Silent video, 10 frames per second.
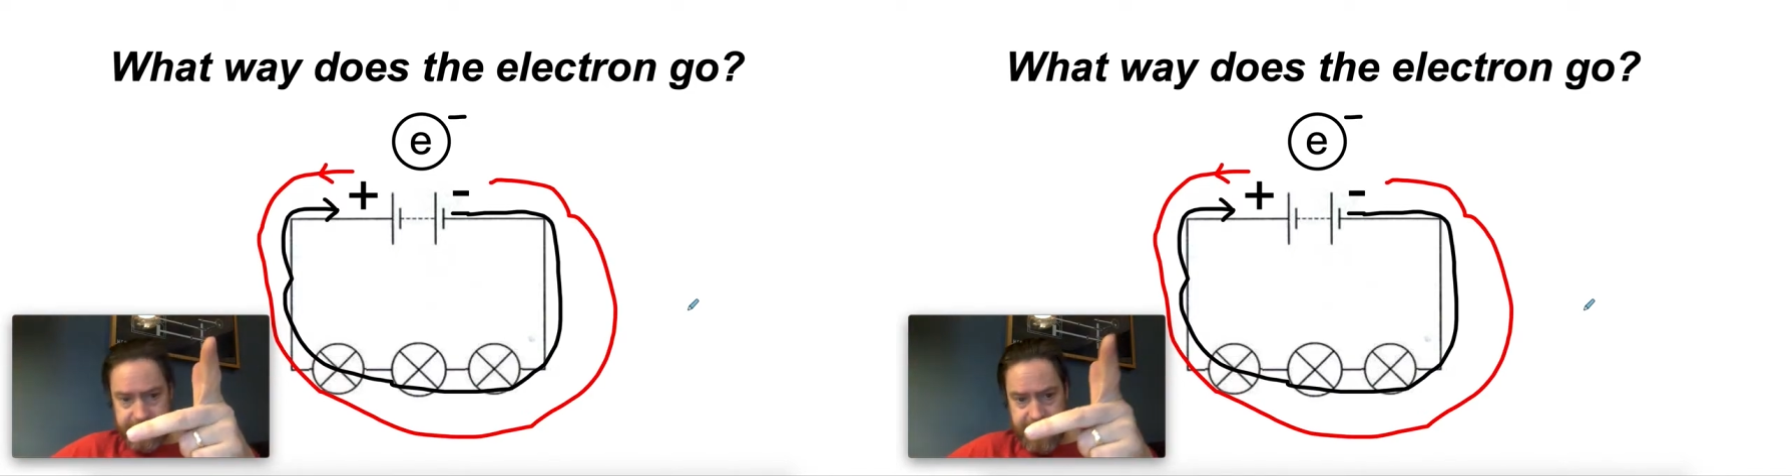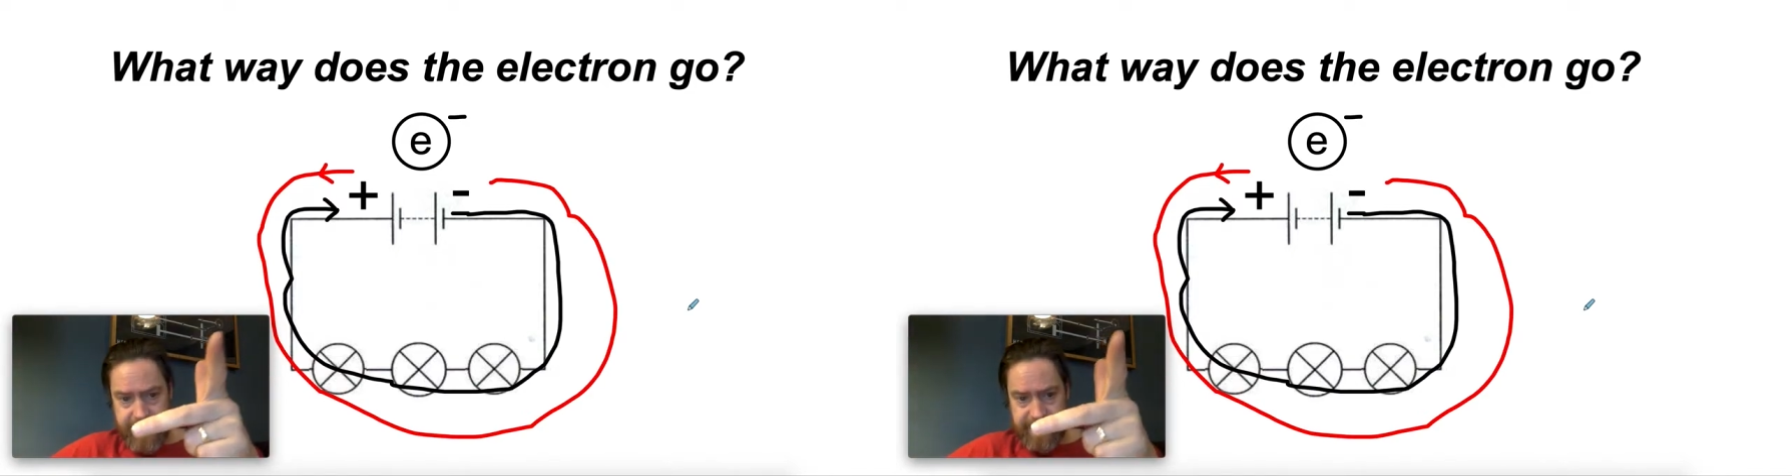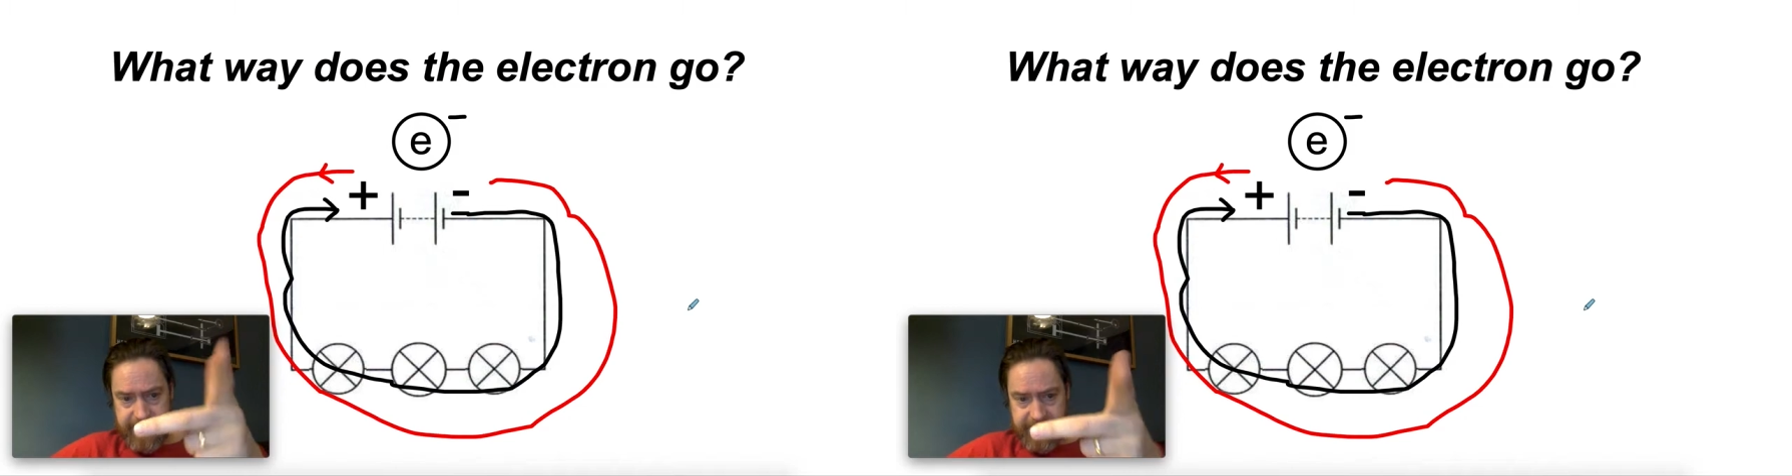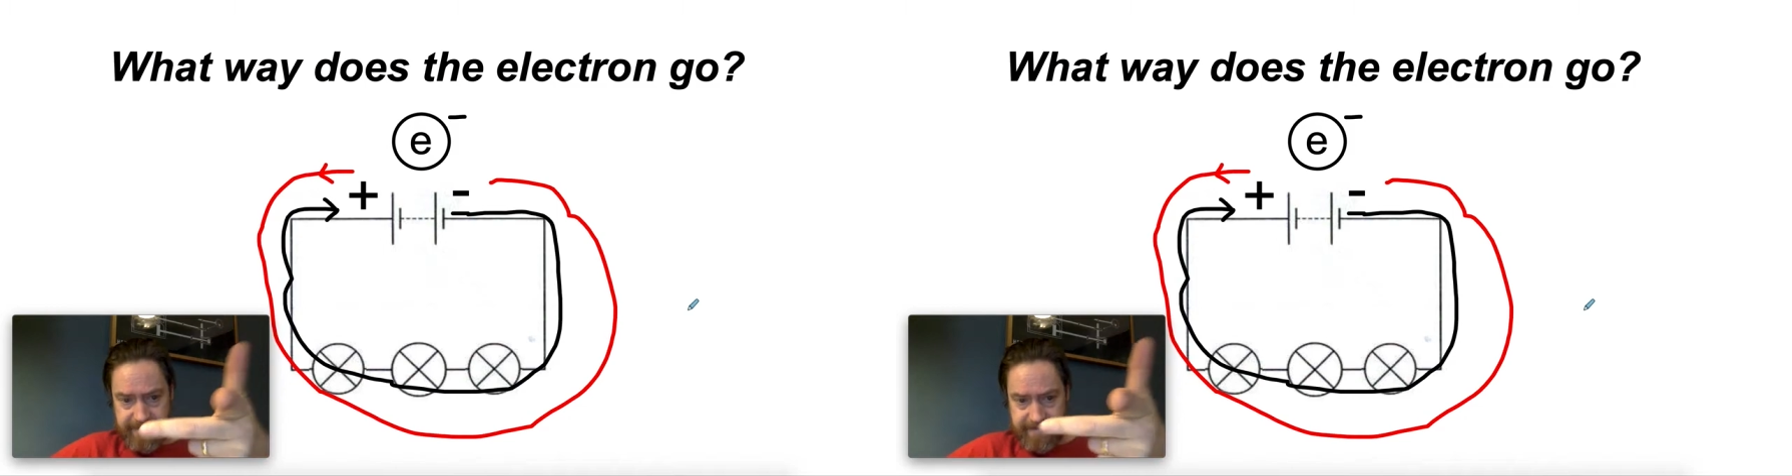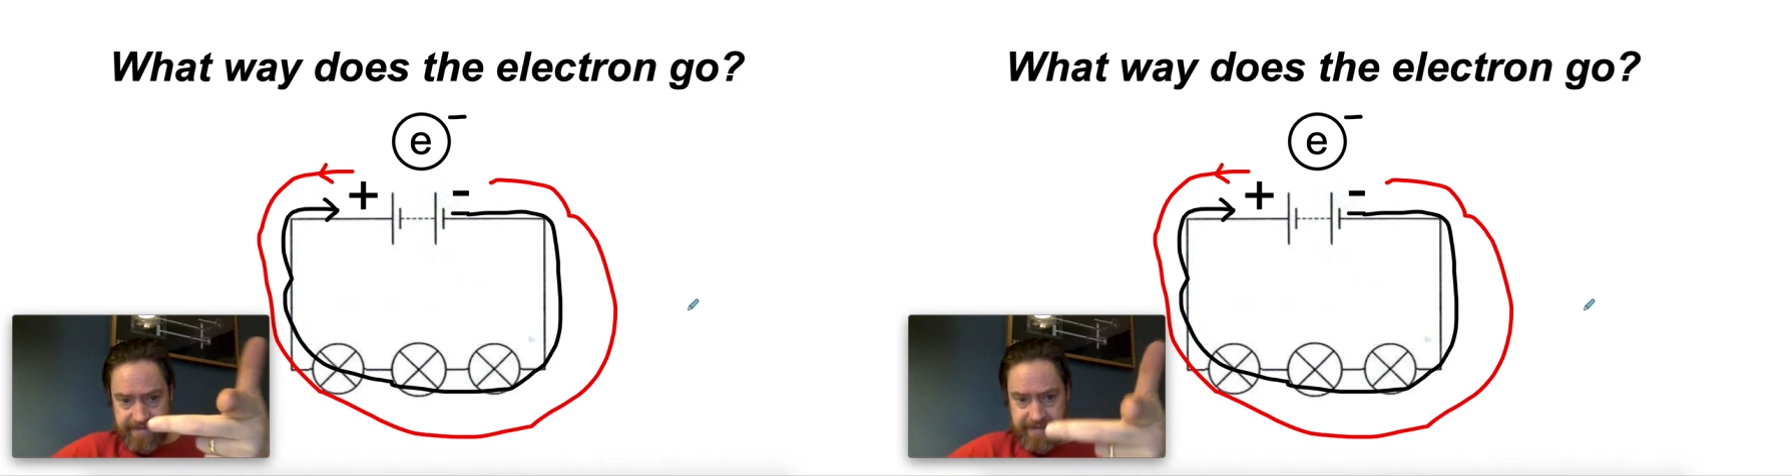this,
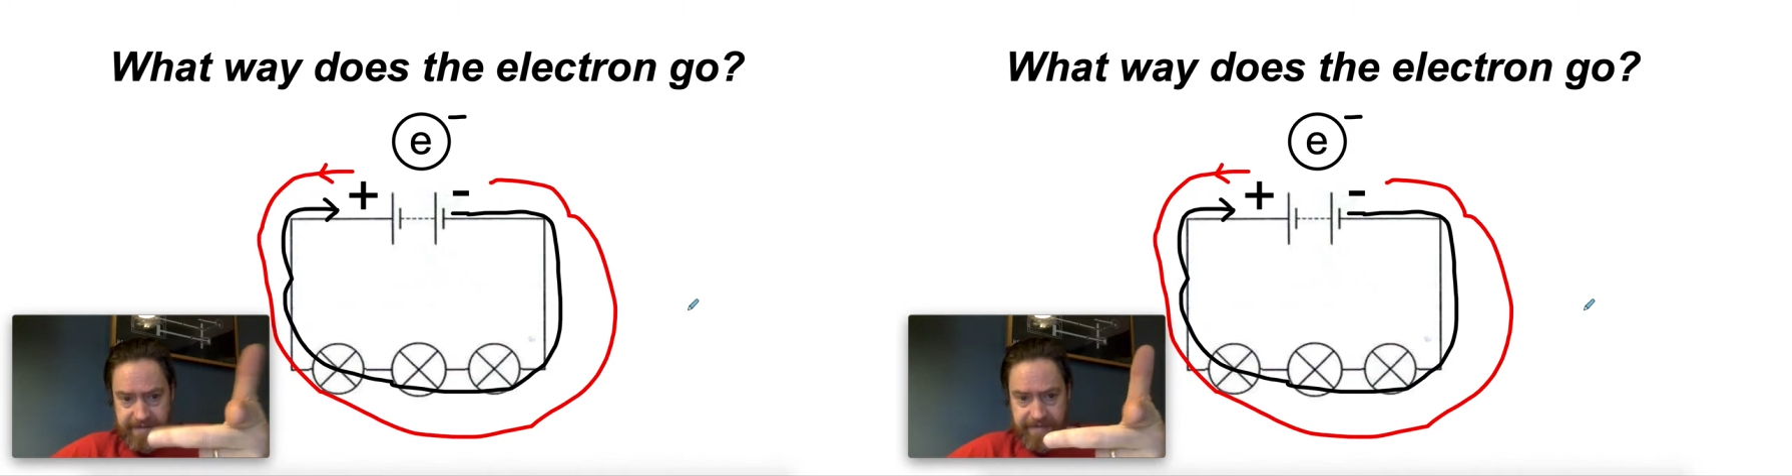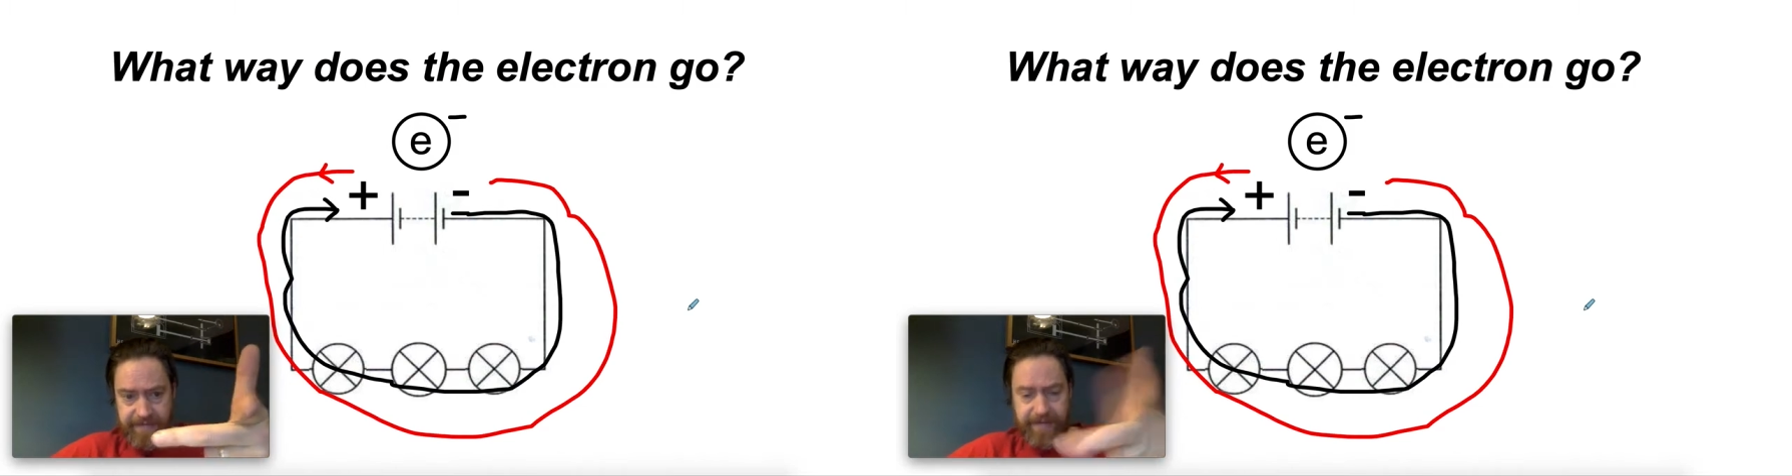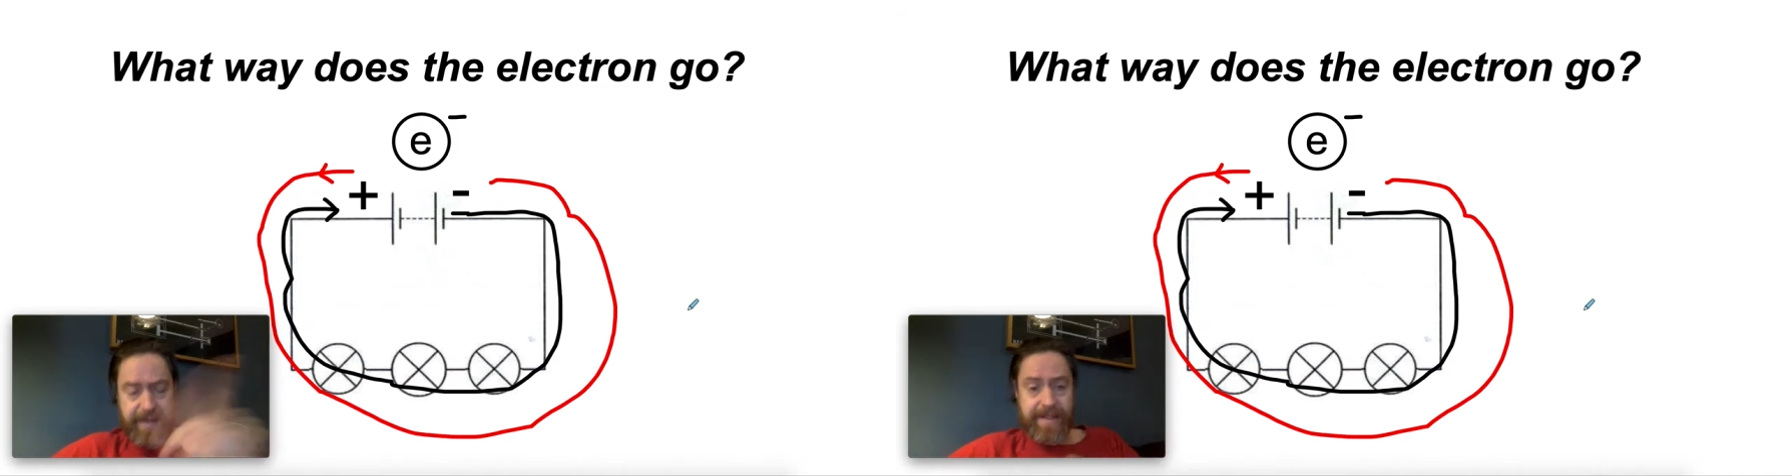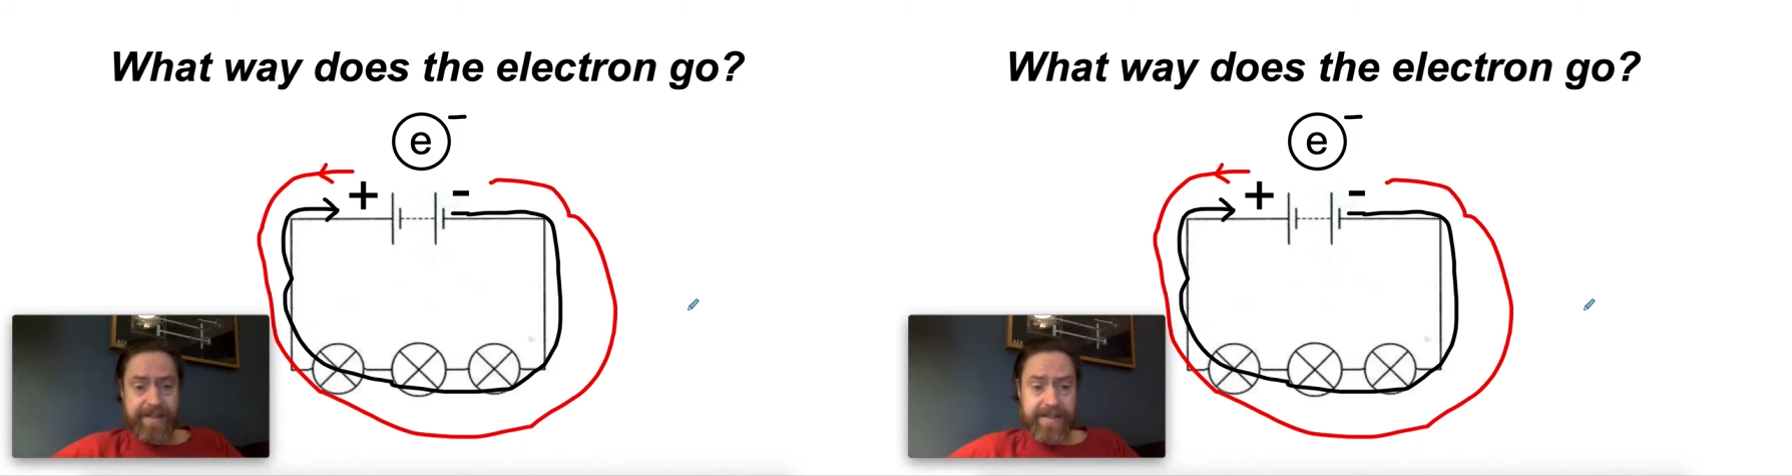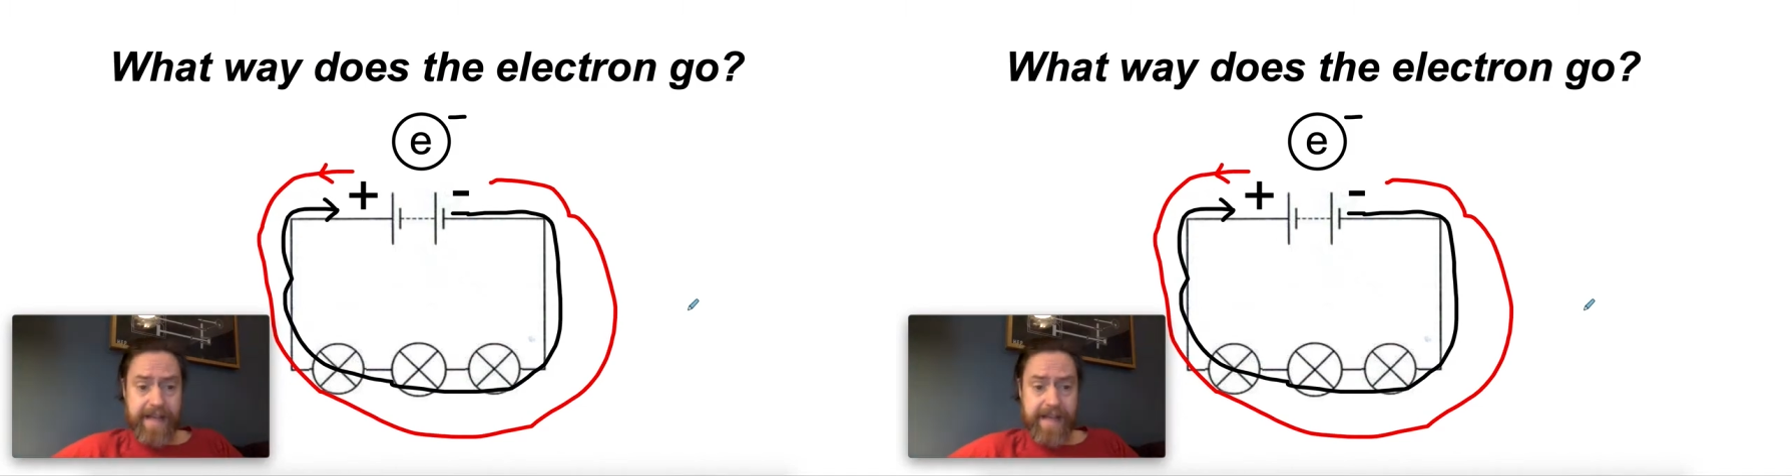Fleming's